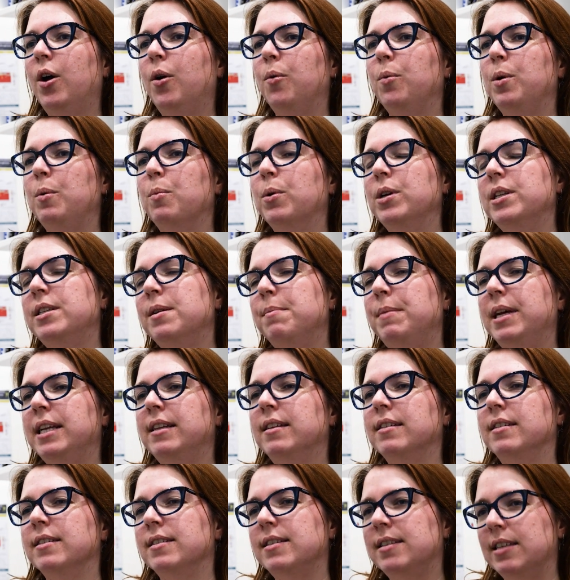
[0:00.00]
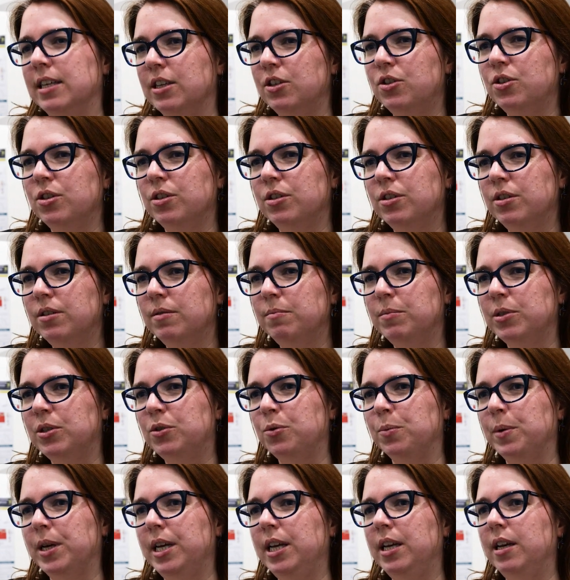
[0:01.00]
we want to make the distinction
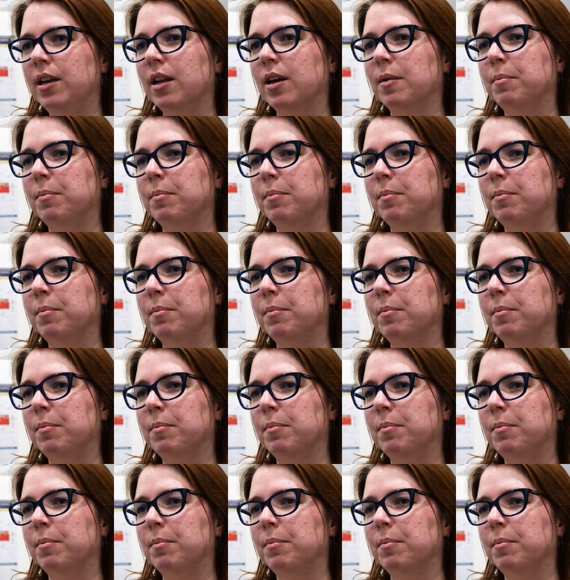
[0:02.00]
between